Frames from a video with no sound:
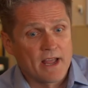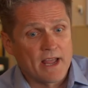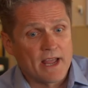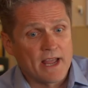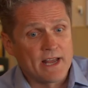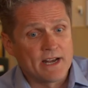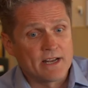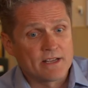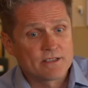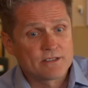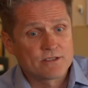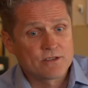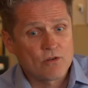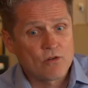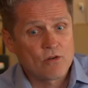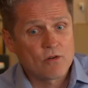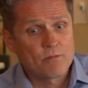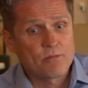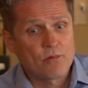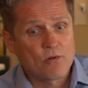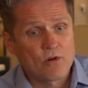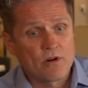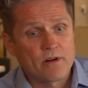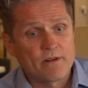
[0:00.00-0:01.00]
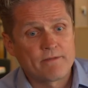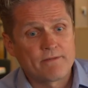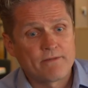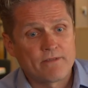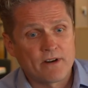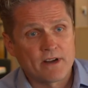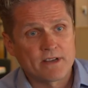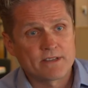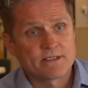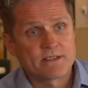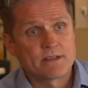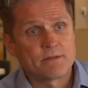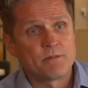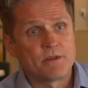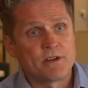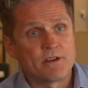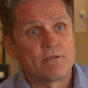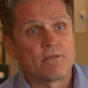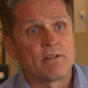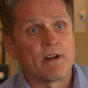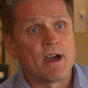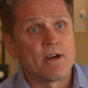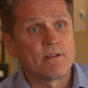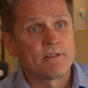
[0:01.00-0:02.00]
And it's so important for us to be
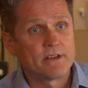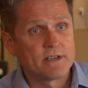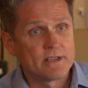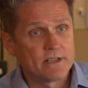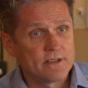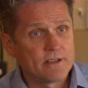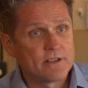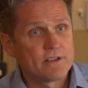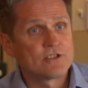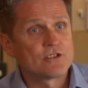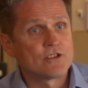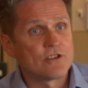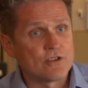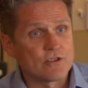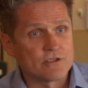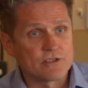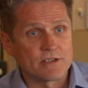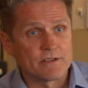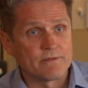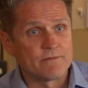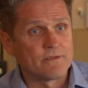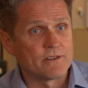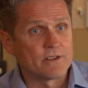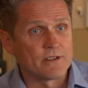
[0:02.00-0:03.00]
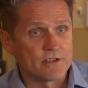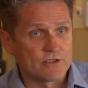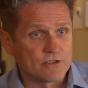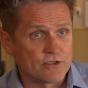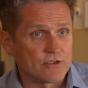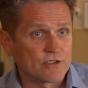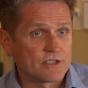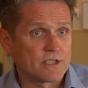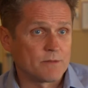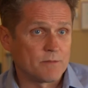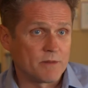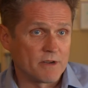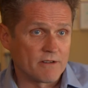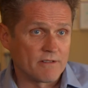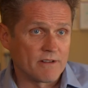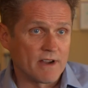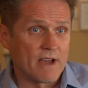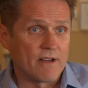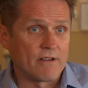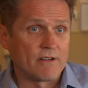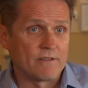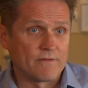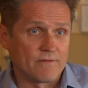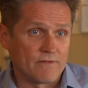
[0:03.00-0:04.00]
grounded in the church and for the church to be
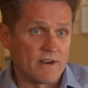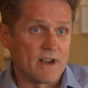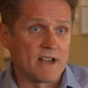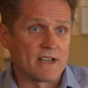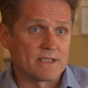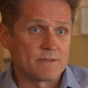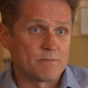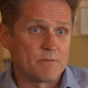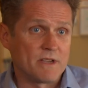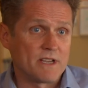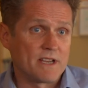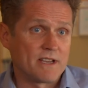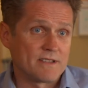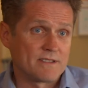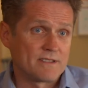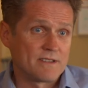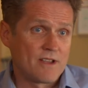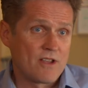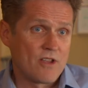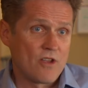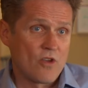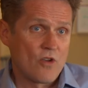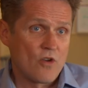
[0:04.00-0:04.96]
grounded for us, because